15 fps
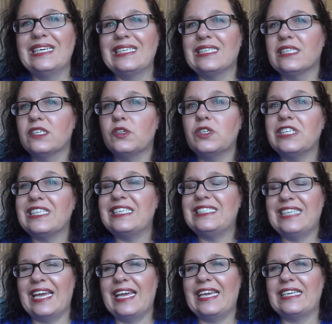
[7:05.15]
literally
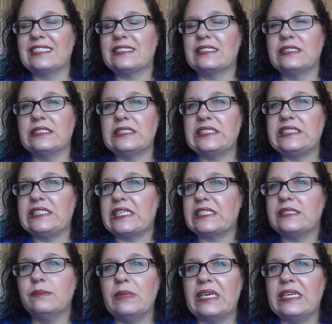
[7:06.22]
takes 6
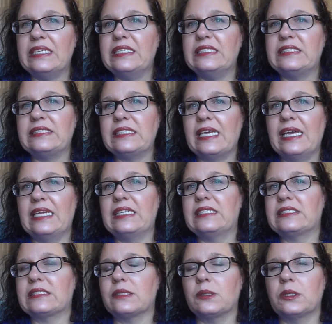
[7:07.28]
minutes, and
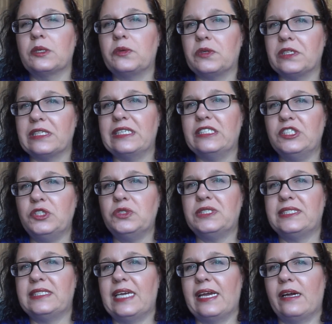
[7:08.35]
it's literally 2
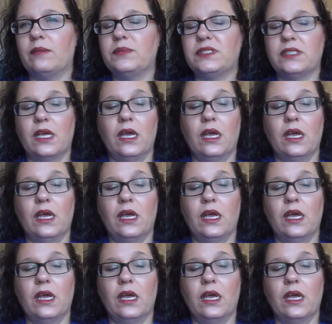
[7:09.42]
steps.